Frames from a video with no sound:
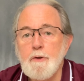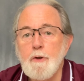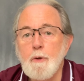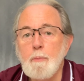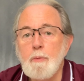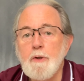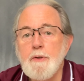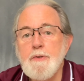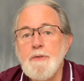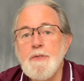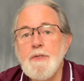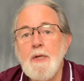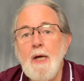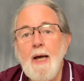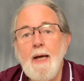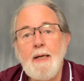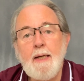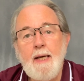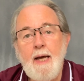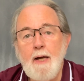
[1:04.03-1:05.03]
Dublin's
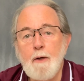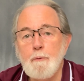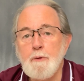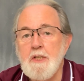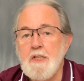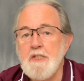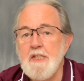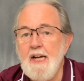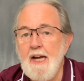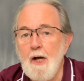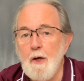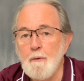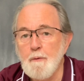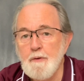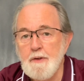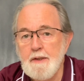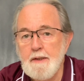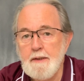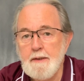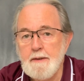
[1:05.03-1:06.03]
county town.
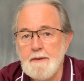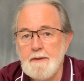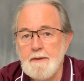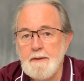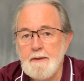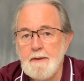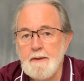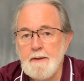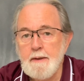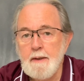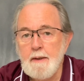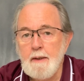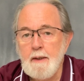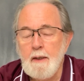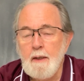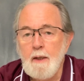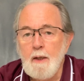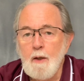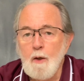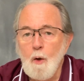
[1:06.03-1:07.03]

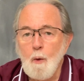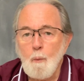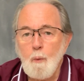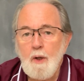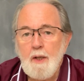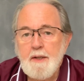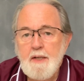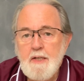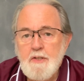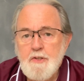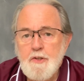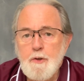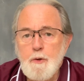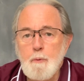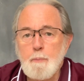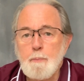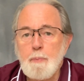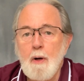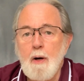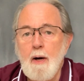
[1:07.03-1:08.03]
While these
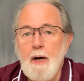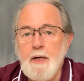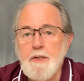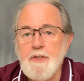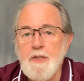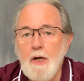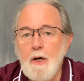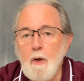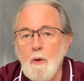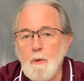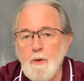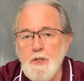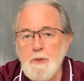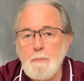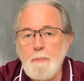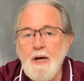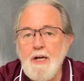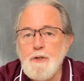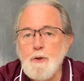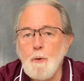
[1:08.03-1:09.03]
two parks hold a
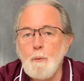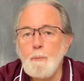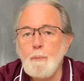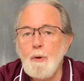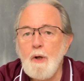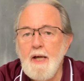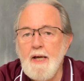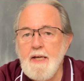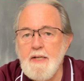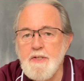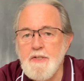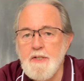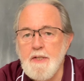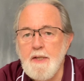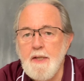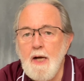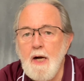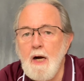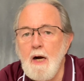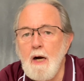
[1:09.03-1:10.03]
special place in
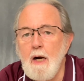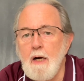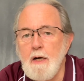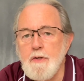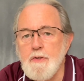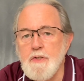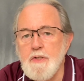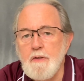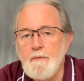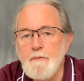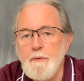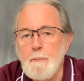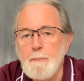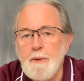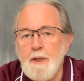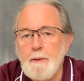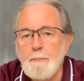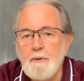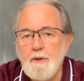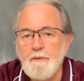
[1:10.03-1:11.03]
the hearts of the
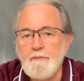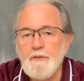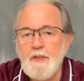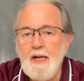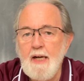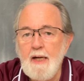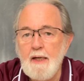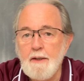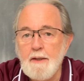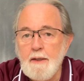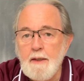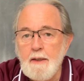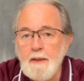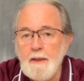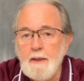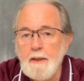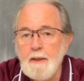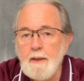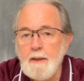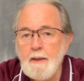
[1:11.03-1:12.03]
people of Tallaght,
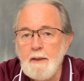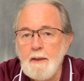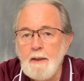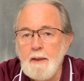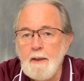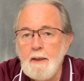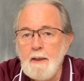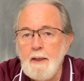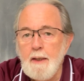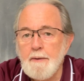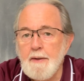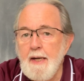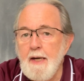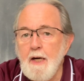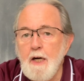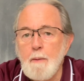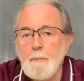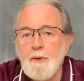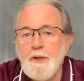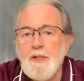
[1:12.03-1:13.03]
they
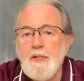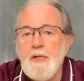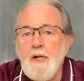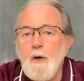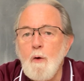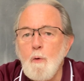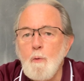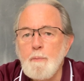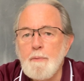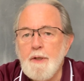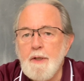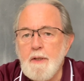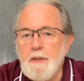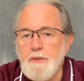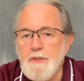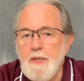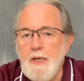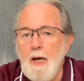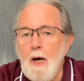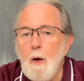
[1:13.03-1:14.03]
are by no
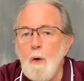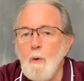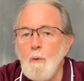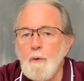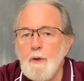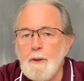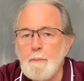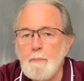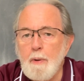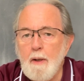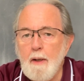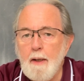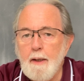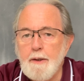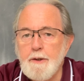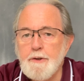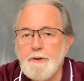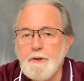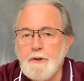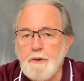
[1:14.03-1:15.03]
means the only
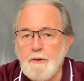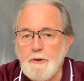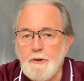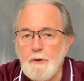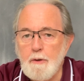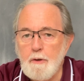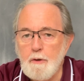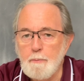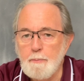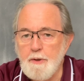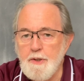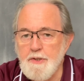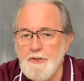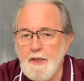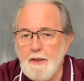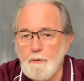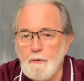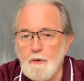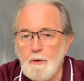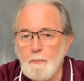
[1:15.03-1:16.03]
parks controlled by
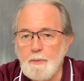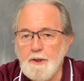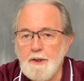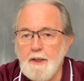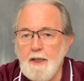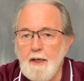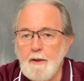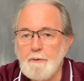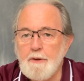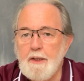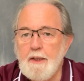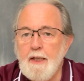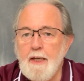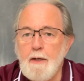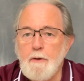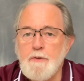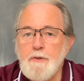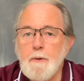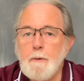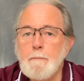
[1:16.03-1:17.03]
South Dublin County
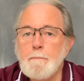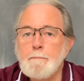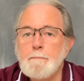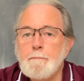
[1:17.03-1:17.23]
Council.